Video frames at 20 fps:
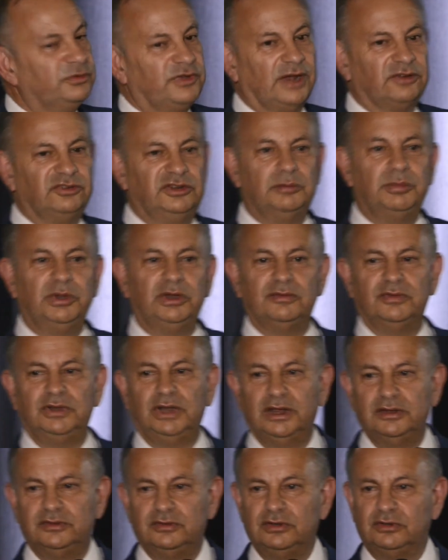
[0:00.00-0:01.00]
was actually a bit of an
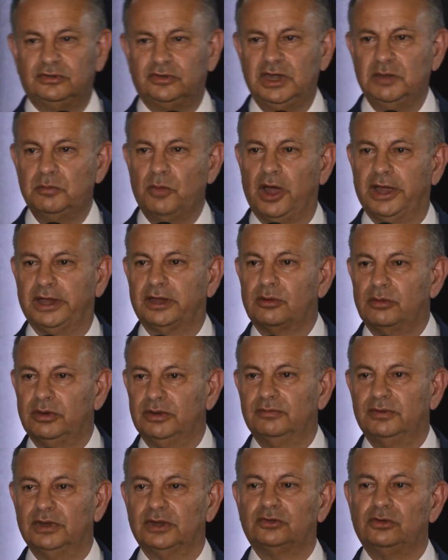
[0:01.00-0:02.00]
anti Semite,
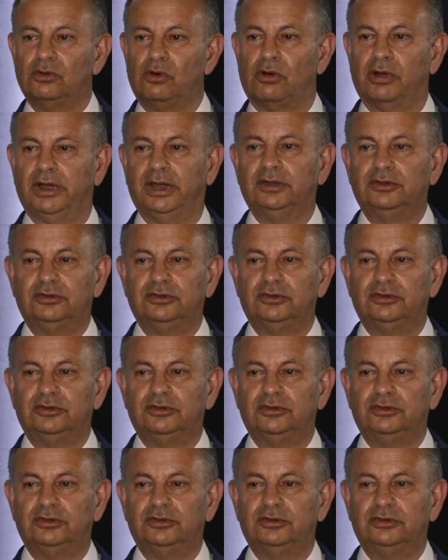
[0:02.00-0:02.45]
Queen Victoria,